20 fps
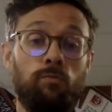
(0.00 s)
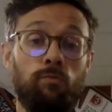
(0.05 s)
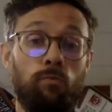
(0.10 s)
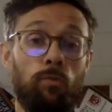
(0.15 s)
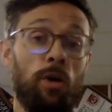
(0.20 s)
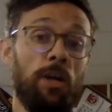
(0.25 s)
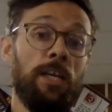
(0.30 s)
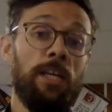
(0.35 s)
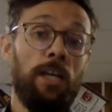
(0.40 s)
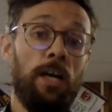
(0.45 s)

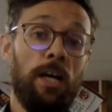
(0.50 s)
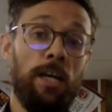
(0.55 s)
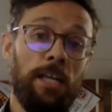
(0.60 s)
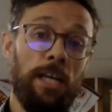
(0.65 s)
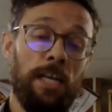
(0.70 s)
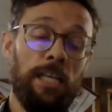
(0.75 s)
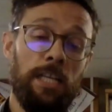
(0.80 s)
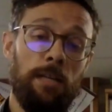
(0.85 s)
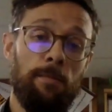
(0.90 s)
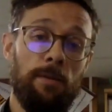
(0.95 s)
working hard
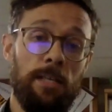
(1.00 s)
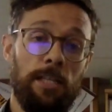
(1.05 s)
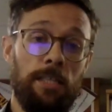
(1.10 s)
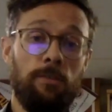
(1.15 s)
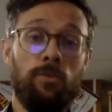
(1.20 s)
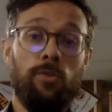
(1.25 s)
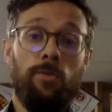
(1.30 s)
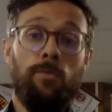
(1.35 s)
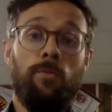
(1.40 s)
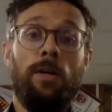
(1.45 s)
academically
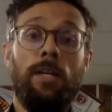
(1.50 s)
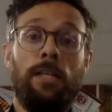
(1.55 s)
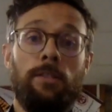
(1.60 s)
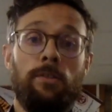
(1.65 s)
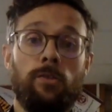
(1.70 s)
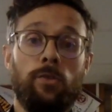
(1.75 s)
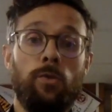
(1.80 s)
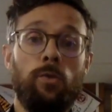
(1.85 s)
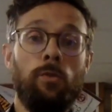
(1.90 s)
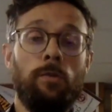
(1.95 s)
and doing well in
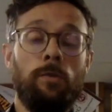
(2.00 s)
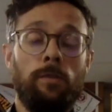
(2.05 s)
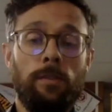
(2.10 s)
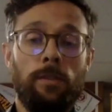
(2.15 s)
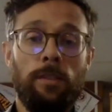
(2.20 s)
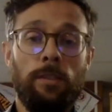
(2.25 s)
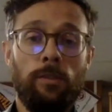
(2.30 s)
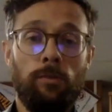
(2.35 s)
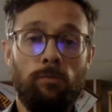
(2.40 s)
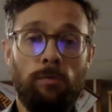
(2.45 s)
school.
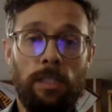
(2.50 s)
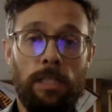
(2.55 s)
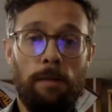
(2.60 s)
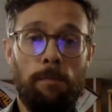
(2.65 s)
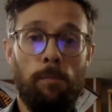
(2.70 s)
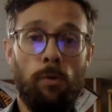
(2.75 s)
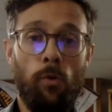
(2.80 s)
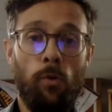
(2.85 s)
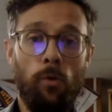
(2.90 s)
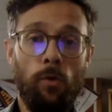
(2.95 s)
That's really
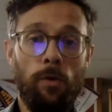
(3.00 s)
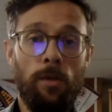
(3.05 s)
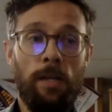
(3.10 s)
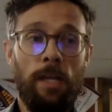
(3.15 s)
important.